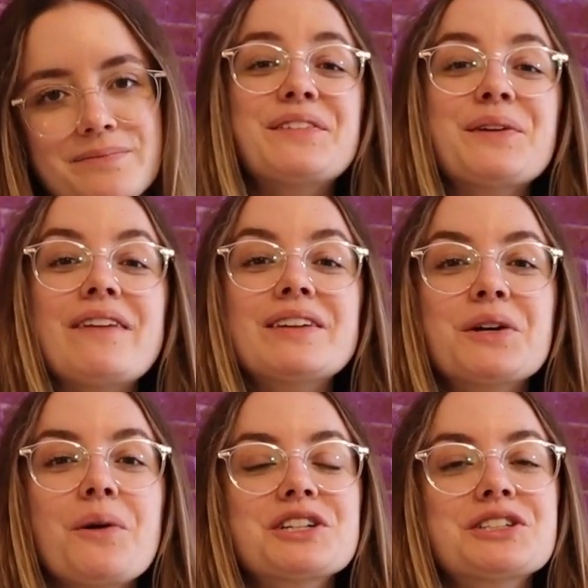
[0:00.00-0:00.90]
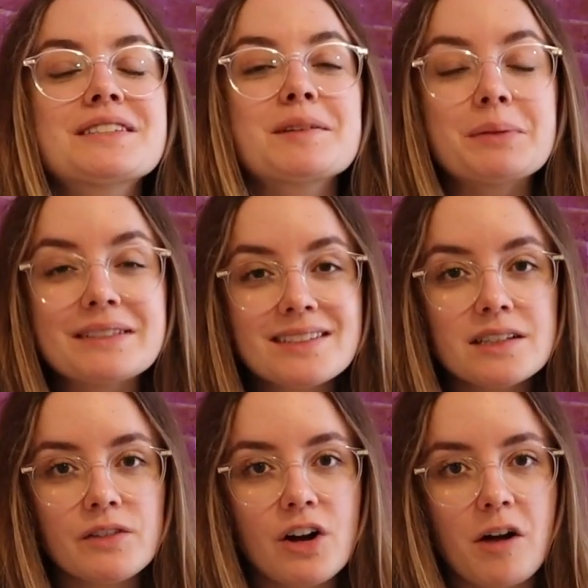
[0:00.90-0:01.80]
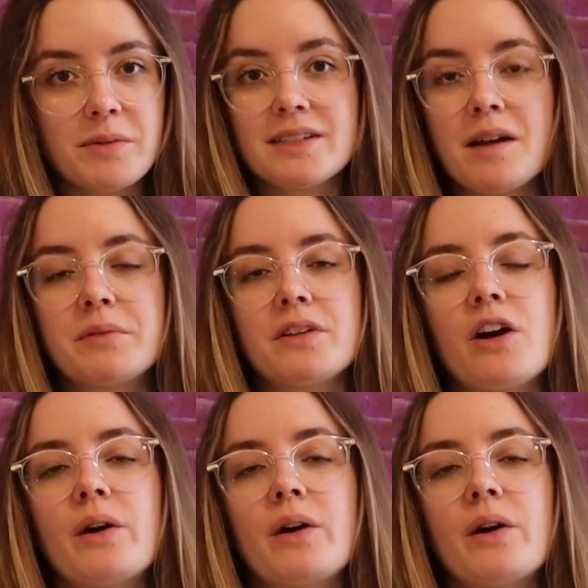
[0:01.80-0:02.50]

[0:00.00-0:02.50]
If you have any questions, please leave a comment down below.